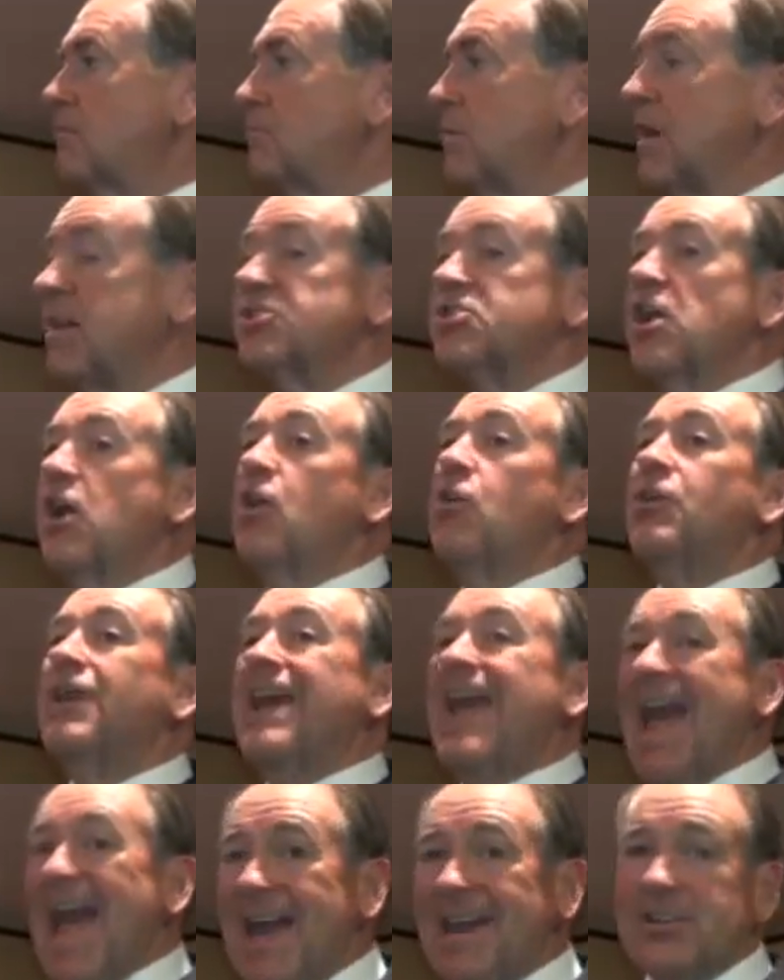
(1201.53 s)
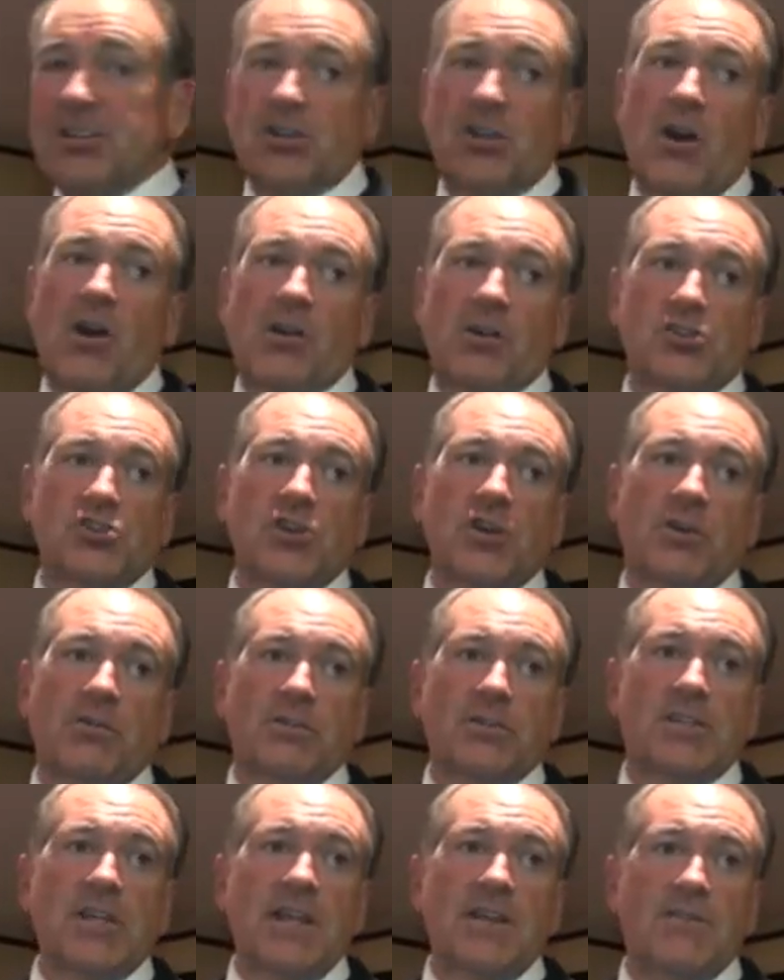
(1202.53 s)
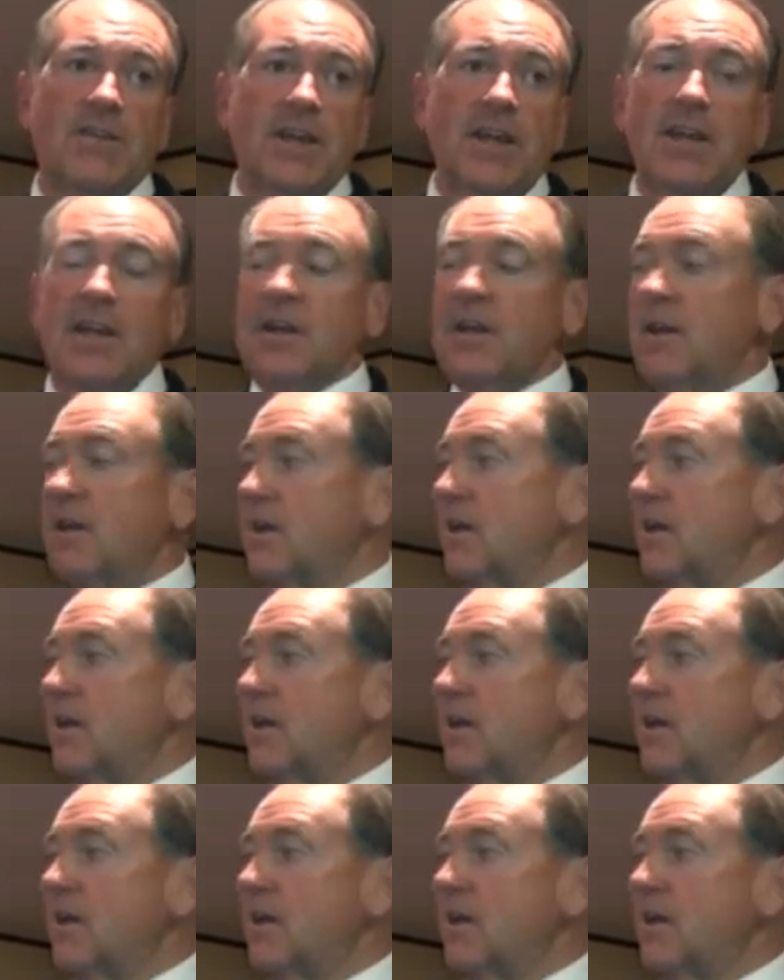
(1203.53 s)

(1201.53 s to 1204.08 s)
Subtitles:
because I already had a talk show on TV.